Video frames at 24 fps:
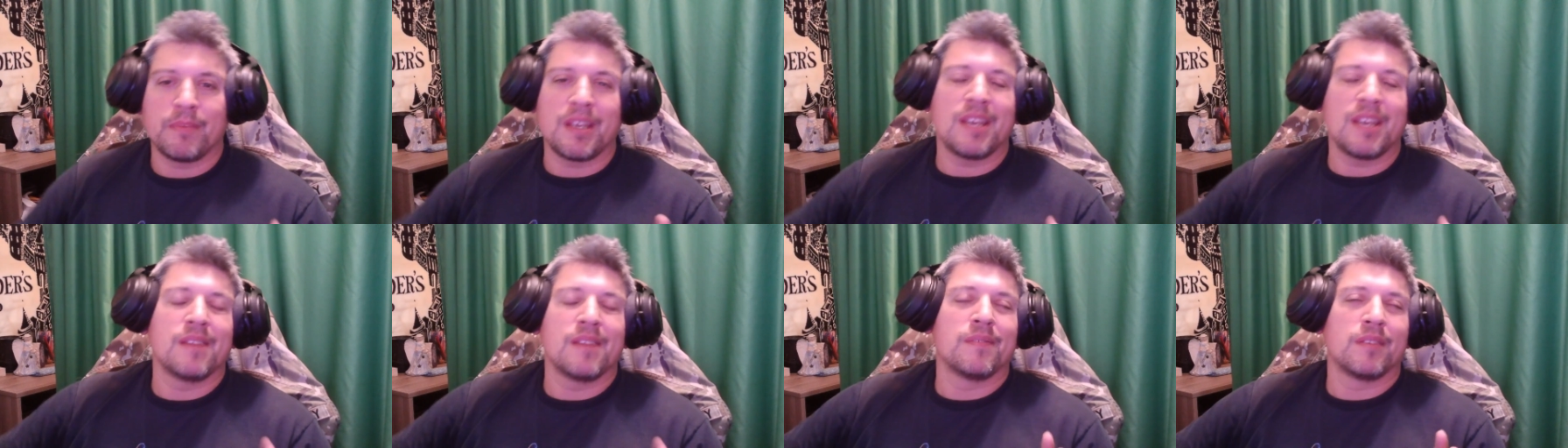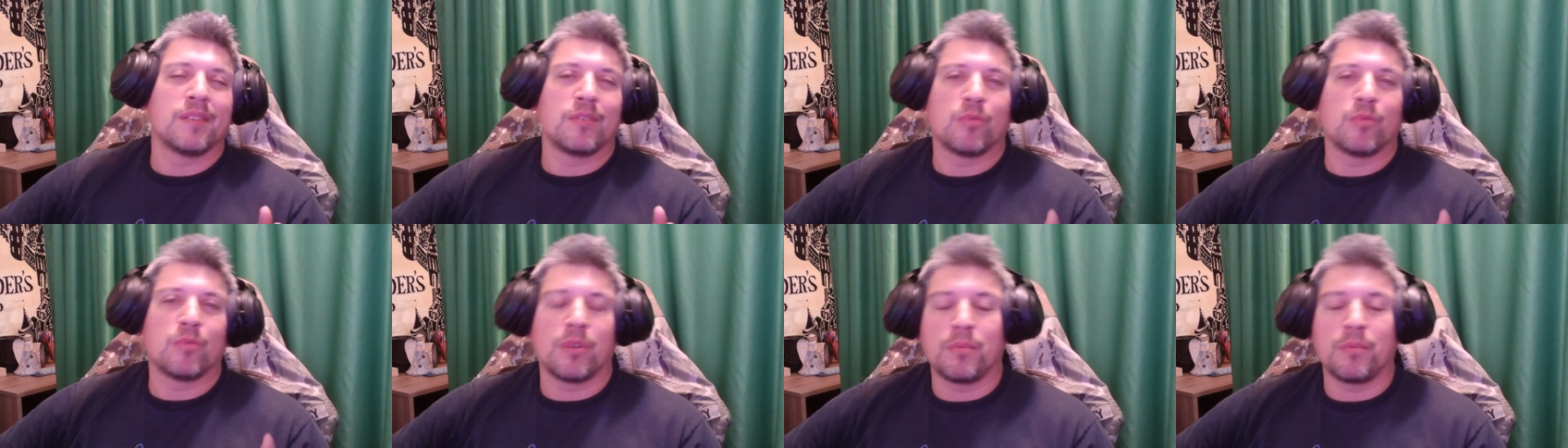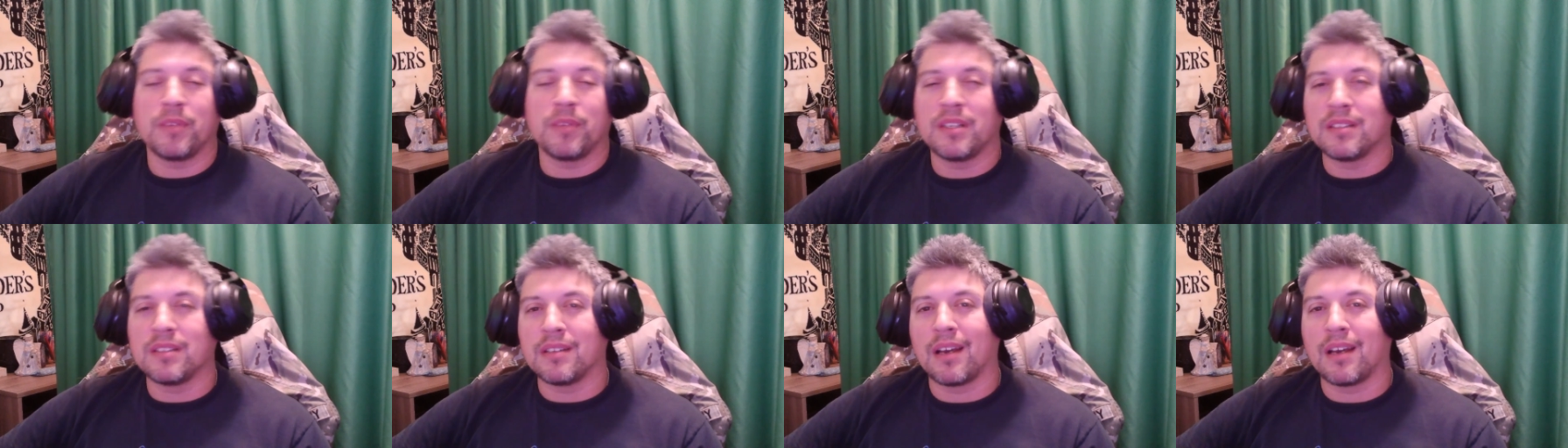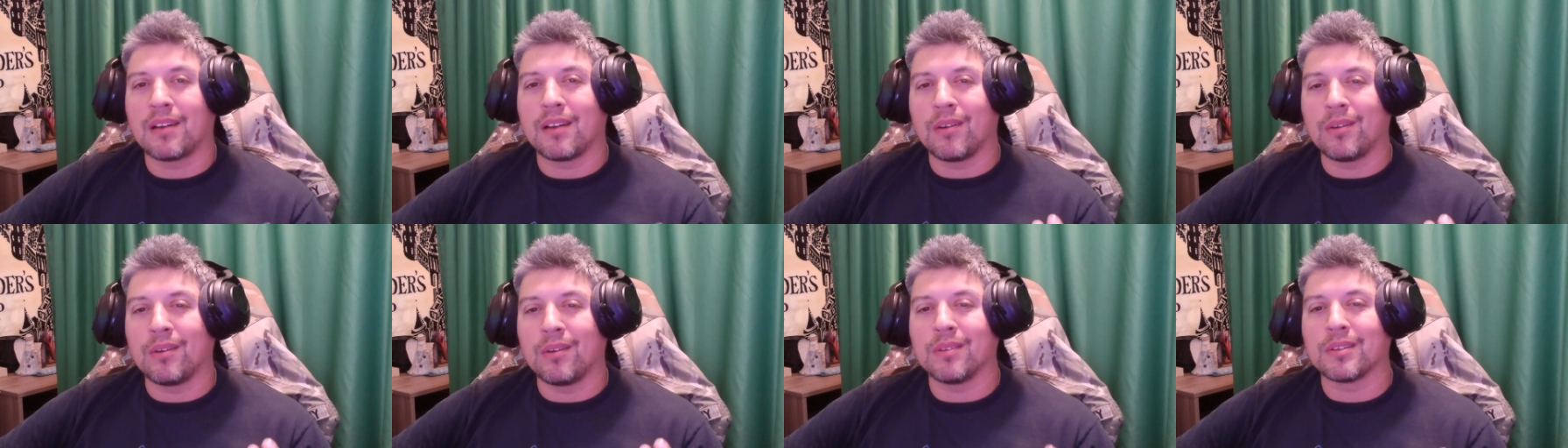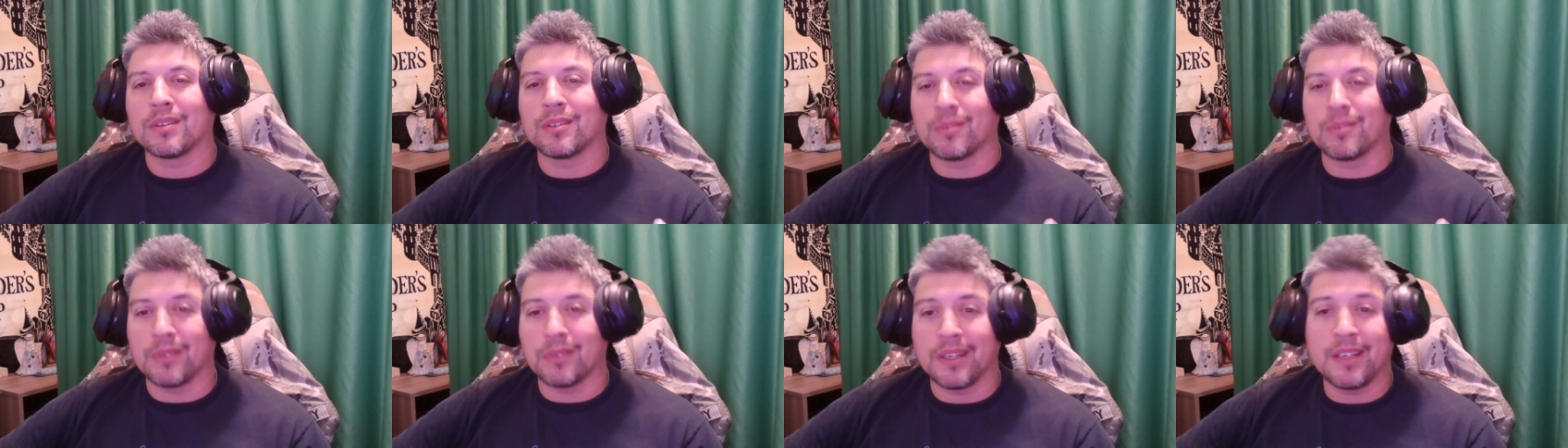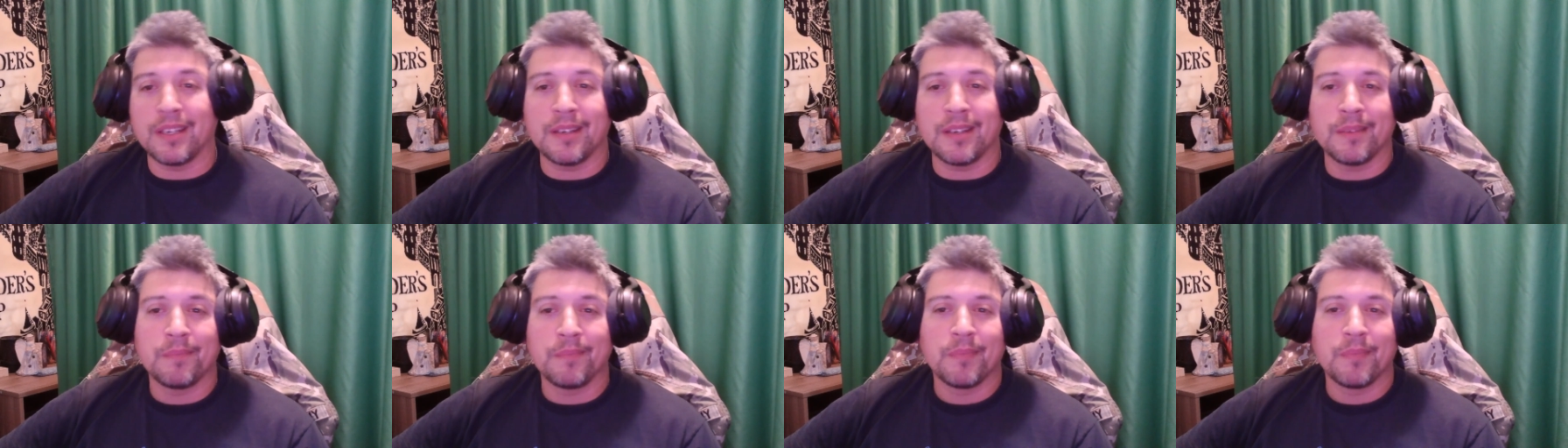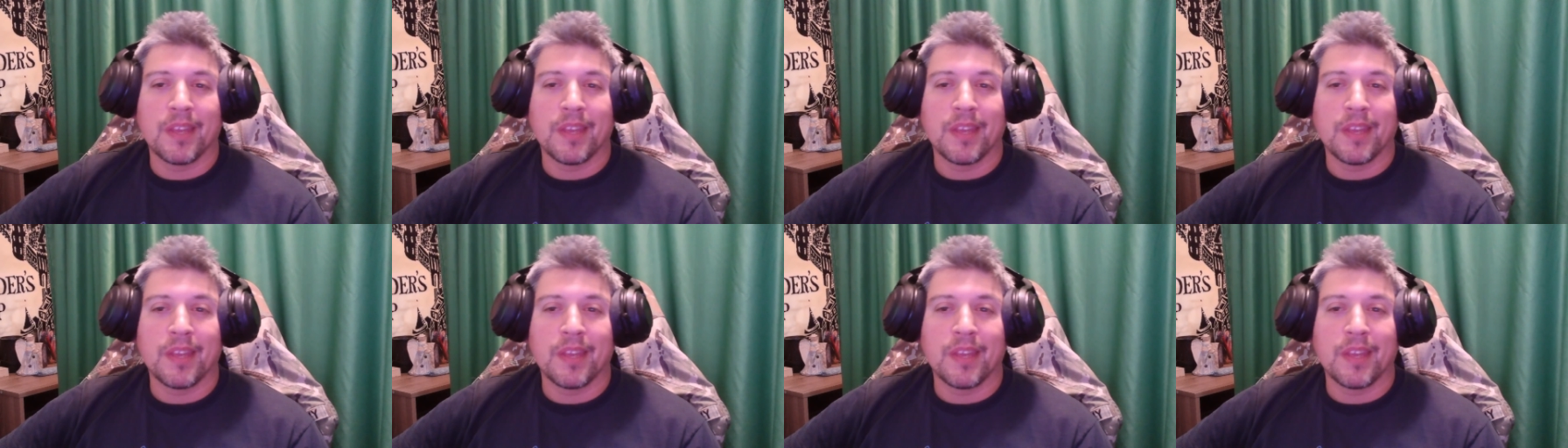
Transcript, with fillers: even when we did not all agree,